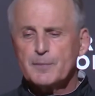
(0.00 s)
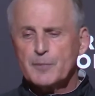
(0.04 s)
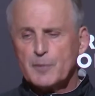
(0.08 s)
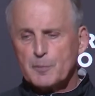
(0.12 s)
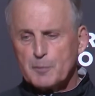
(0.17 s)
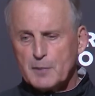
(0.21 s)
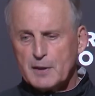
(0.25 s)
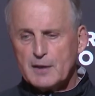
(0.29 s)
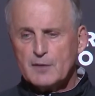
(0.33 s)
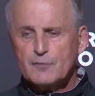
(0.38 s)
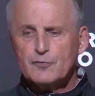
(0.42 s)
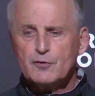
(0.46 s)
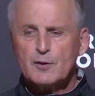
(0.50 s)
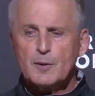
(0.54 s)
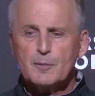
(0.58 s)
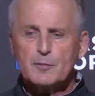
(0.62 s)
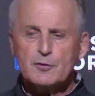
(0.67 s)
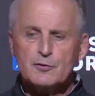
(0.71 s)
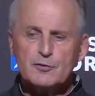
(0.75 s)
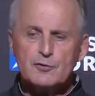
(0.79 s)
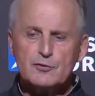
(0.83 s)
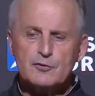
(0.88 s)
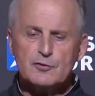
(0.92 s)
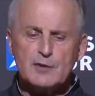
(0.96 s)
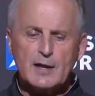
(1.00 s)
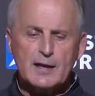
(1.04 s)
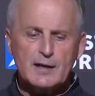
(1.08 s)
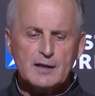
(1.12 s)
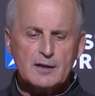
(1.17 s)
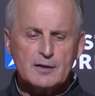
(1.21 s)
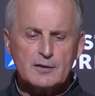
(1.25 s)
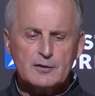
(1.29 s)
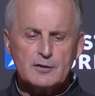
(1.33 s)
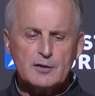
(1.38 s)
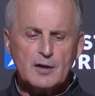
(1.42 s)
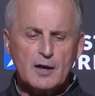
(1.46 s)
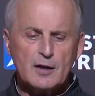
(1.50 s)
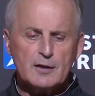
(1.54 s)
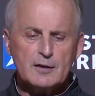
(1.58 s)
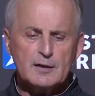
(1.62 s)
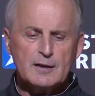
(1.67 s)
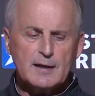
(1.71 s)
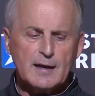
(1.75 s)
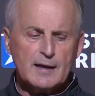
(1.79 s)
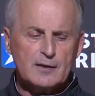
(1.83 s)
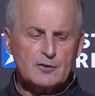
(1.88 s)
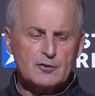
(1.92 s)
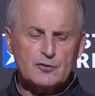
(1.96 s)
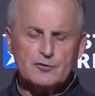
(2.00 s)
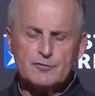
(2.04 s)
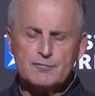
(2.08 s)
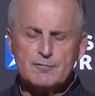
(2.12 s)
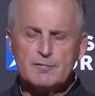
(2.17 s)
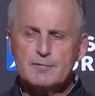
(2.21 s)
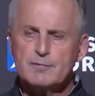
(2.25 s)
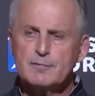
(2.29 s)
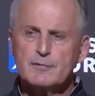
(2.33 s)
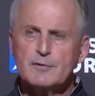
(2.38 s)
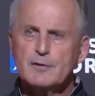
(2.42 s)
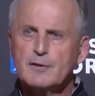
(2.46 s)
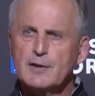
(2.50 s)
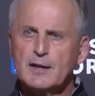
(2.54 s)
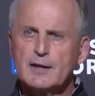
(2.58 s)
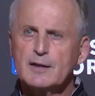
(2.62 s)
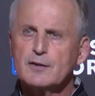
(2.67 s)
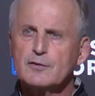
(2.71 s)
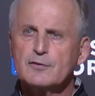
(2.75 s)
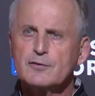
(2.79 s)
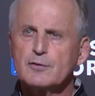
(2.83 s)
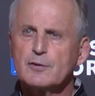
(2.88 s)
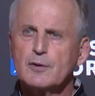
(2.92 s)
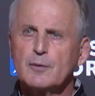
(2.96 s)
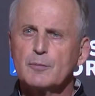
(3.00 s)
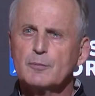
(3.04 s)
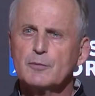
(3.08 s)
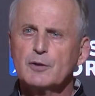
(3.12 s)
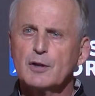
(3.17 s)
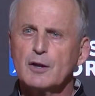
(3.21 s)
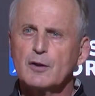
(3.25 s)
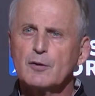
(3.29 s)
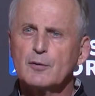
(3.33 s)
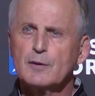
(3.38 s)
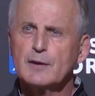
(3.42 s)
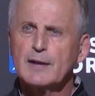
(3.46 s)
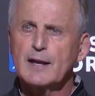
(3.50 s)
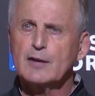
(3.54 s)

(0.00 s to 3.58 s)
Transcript: being from the state of Kentucky, I just think it's uh, you know, and